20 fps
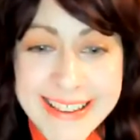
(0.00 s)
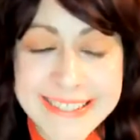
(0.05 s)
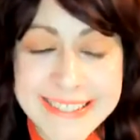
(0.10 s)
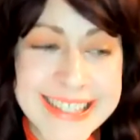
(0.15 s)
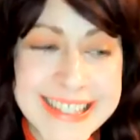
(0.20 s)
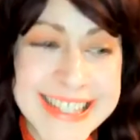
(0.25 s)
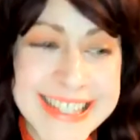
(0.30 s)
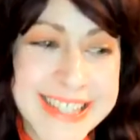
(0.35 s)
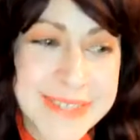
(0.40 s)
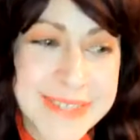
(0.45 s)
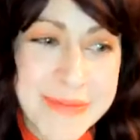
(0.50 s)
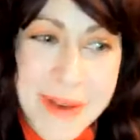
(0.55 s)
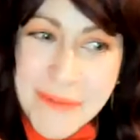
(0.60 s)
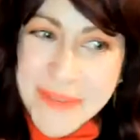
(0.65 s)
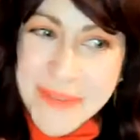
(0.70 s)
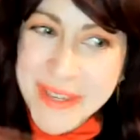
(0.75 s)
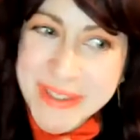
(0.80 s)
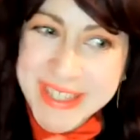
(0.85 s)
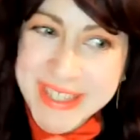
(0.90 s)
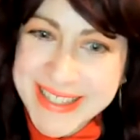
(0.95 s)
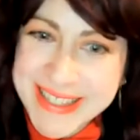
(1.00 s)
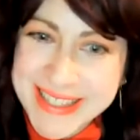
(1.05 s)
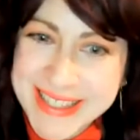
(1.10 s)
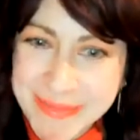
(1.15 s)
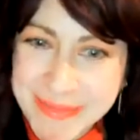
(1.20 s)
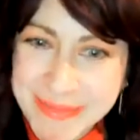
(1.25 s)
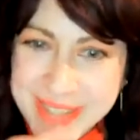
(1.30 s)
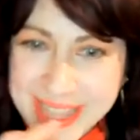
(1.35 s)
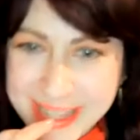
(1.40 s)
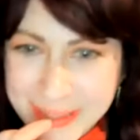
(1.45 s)
and listen to my music
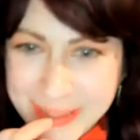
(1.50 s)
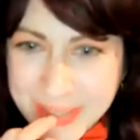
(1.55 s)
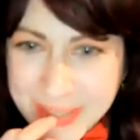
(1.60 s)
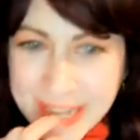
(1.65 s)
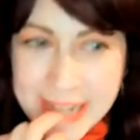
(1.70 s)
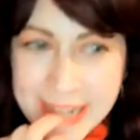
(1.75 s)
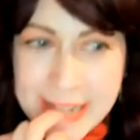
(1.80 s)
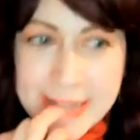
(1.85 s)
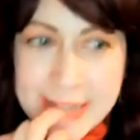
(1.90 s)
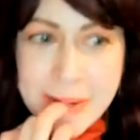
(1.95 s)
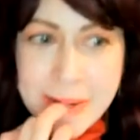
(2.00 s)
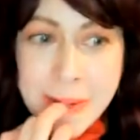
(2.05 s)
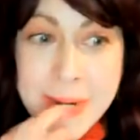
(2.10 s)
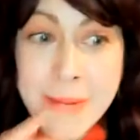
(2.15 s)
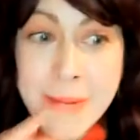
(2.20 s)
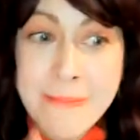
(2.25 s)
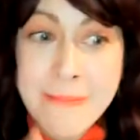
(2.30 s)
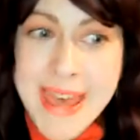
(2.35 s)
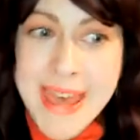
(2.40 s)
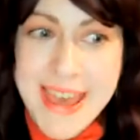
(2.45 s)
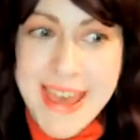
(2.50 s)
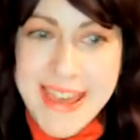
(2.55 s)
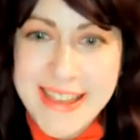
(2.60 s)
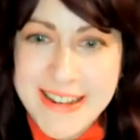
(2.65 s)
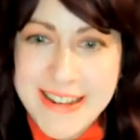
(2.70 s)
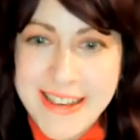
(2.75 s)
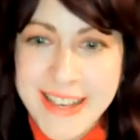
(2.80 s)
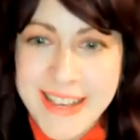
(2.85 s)
sometimes when I'm mad.